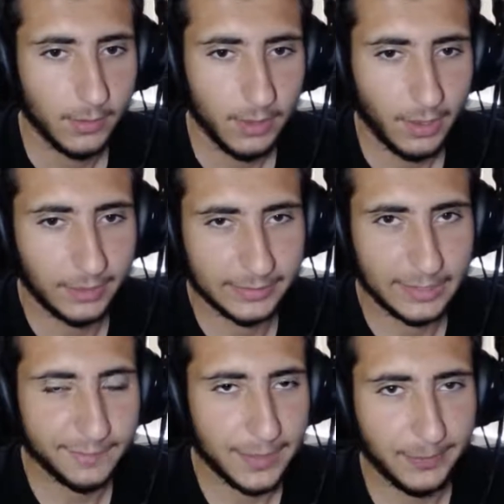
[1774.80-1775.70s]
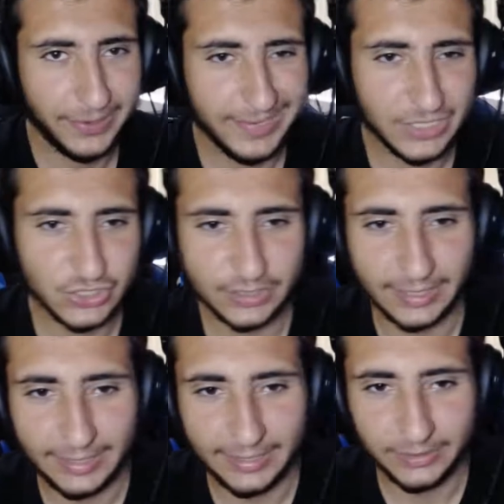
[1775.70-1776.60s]
I'll give my prediction
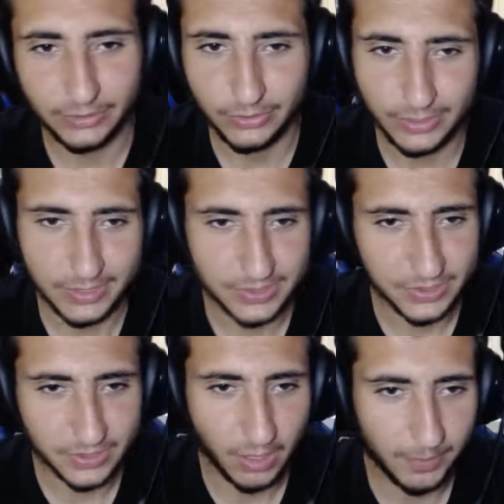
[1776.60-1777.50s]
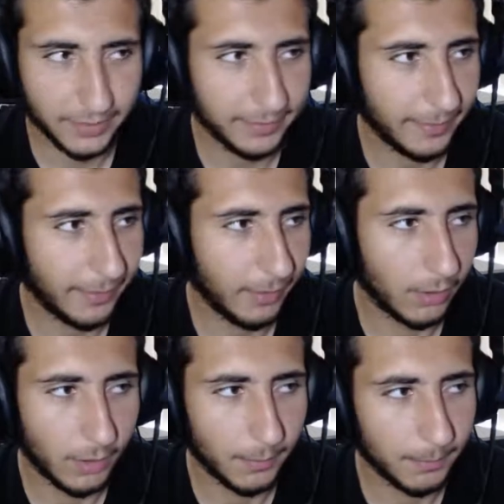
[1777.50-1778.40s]
later. You guys just comment there.
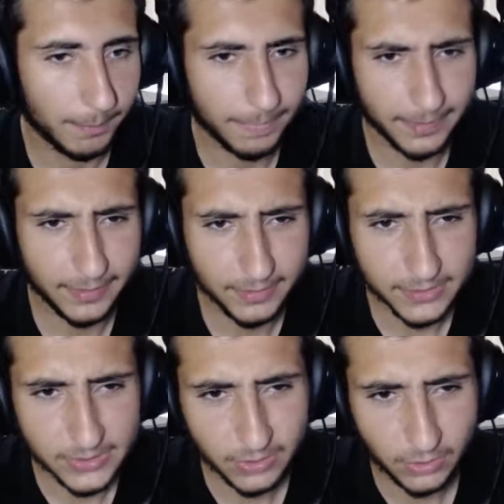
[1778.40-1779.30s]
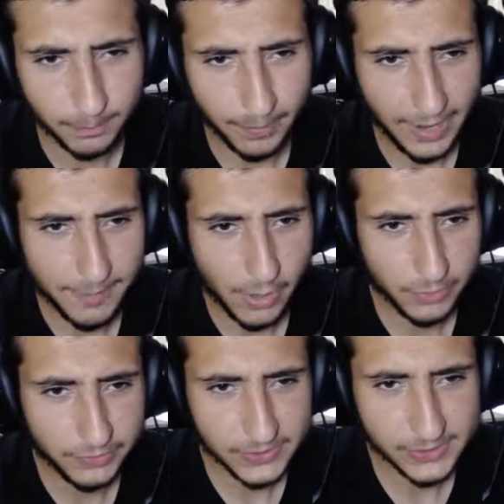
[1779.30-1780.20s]
So by
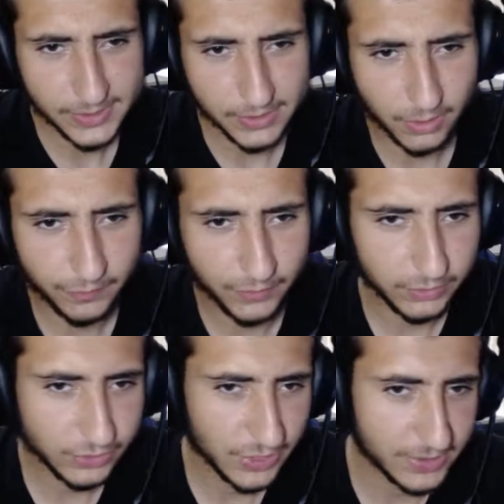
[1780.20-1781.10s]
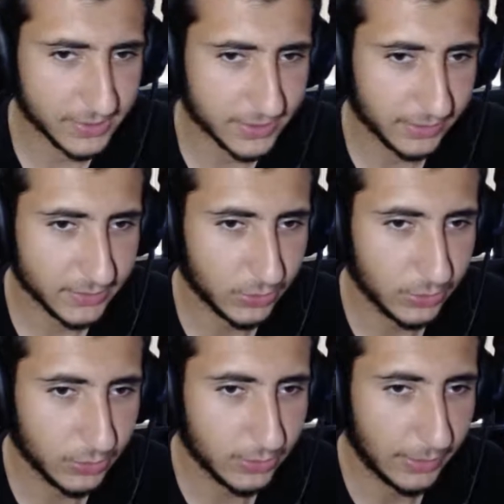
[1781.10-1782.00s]
Maurito says, of all Chelsea signings, who
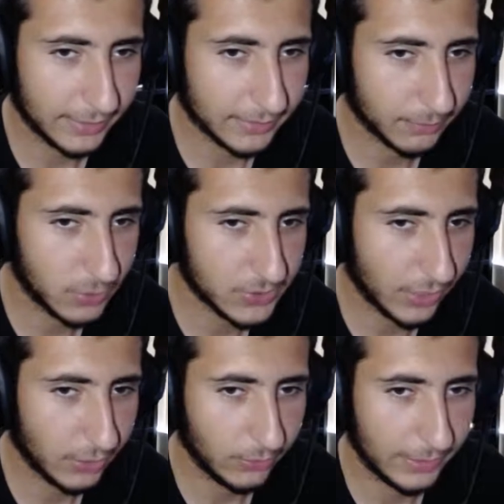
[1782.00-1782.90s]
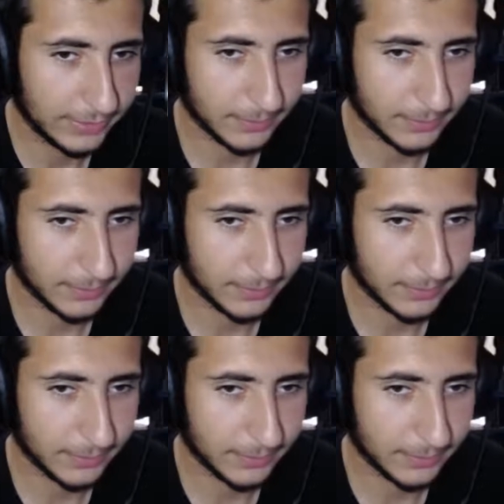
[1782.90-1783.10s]
you like the most and who you like